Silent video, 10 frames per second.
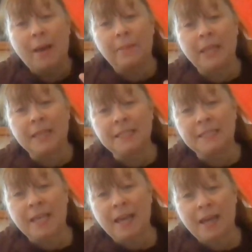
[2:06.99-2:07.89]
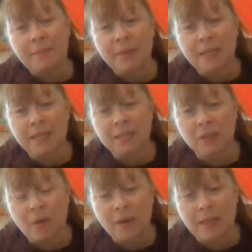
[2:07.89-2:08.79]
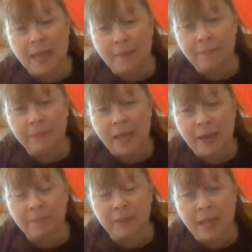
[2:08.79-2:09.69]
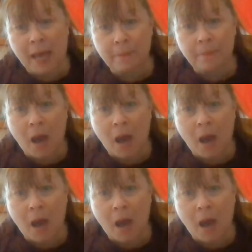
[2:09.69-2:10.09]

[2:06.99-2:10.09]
Place them in your lap, lap, lap.